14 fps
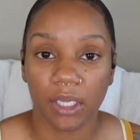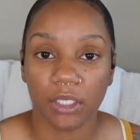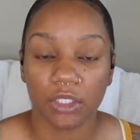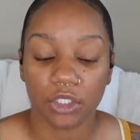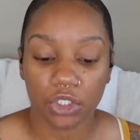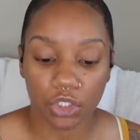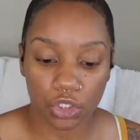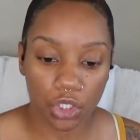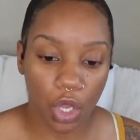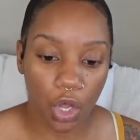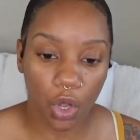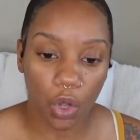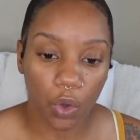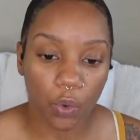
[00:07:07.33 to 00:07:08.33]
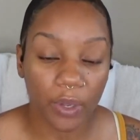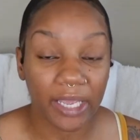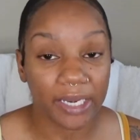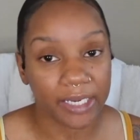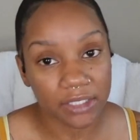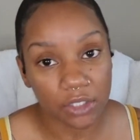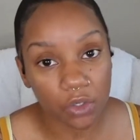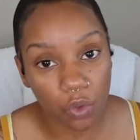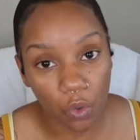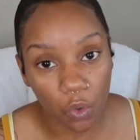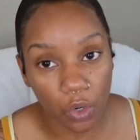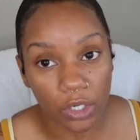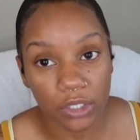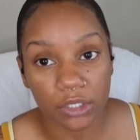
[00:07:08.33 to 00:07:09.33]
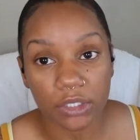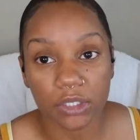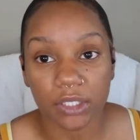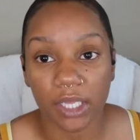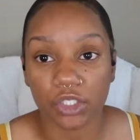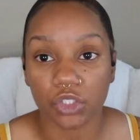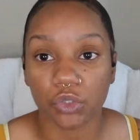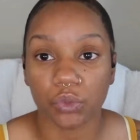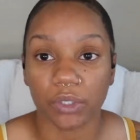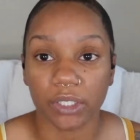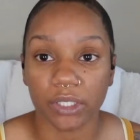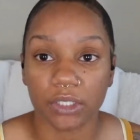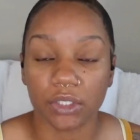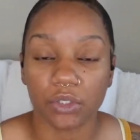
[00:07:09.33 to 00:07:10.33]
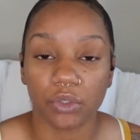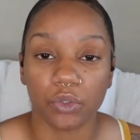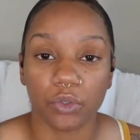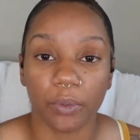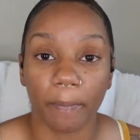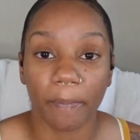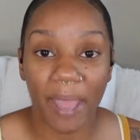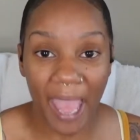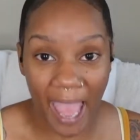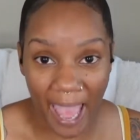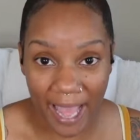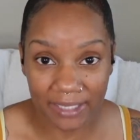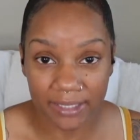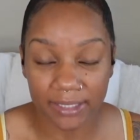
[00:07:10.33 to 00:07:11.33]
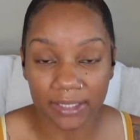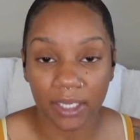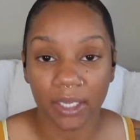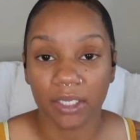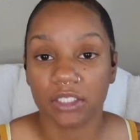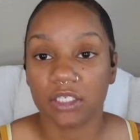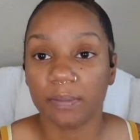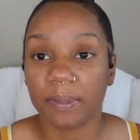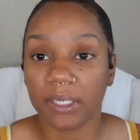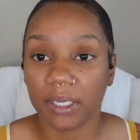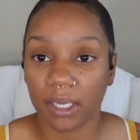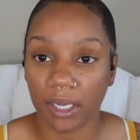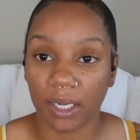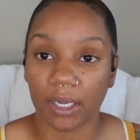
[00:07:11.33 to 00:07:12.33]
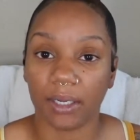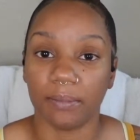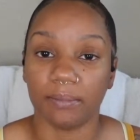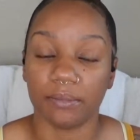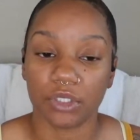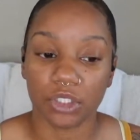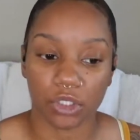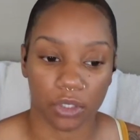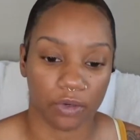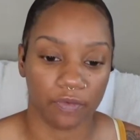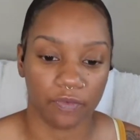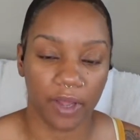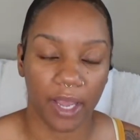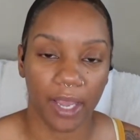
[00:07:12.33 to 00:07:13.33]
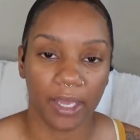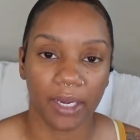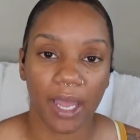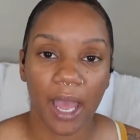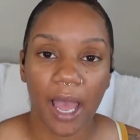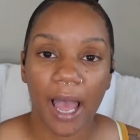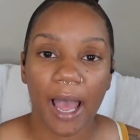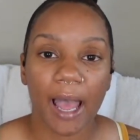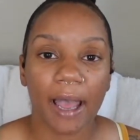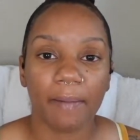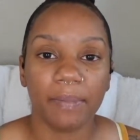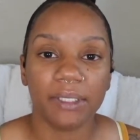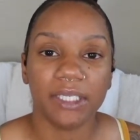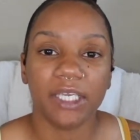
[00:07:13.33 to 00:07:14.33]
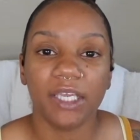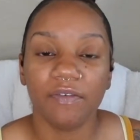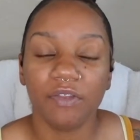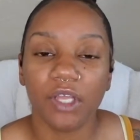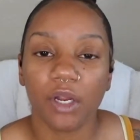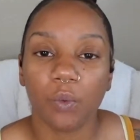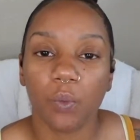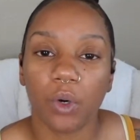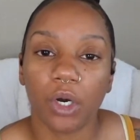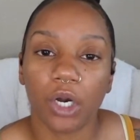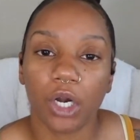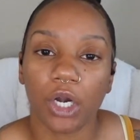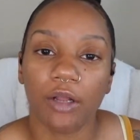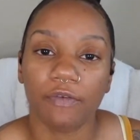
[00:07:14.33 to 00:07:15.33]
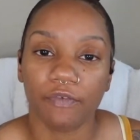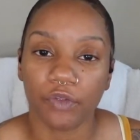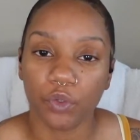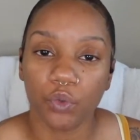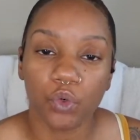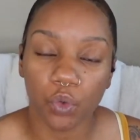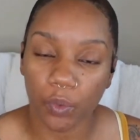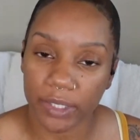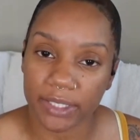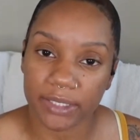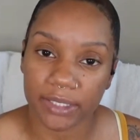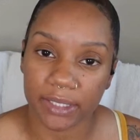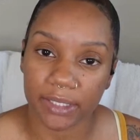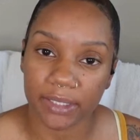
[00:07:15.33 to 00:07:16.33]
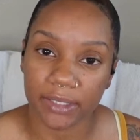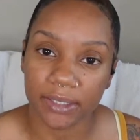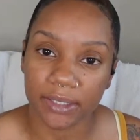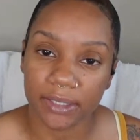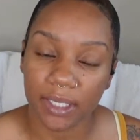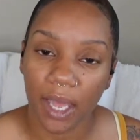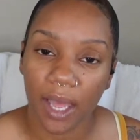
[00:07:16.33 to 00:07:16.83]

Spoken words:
So it is a course that you need to pass to become certified. I believe there were a few quizzes.